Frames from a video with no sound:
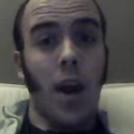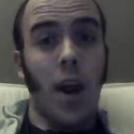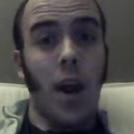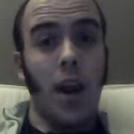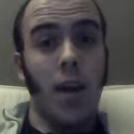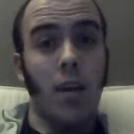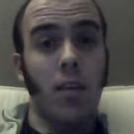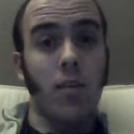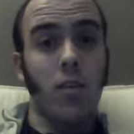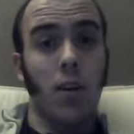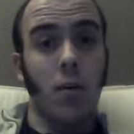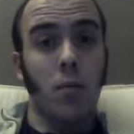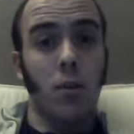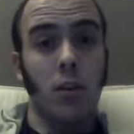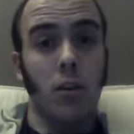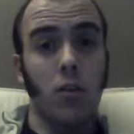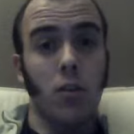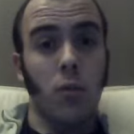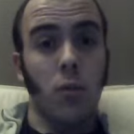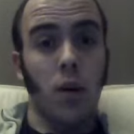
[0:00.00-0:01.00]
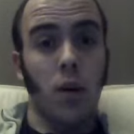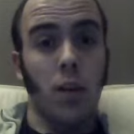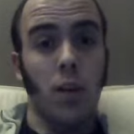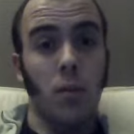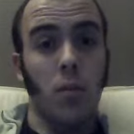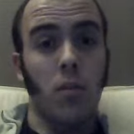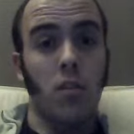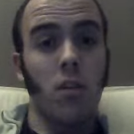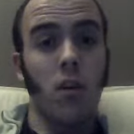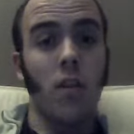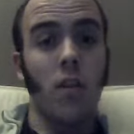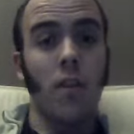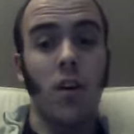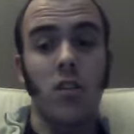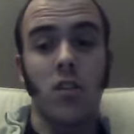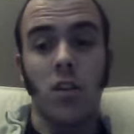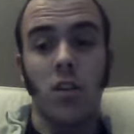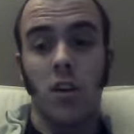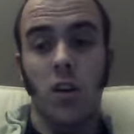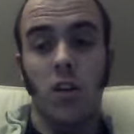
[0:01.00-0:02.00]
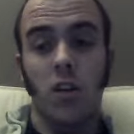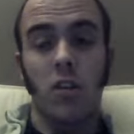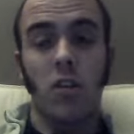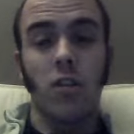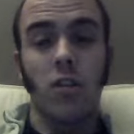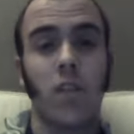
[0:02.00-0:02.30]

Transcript: hence I'm going to quit them, and so far so good,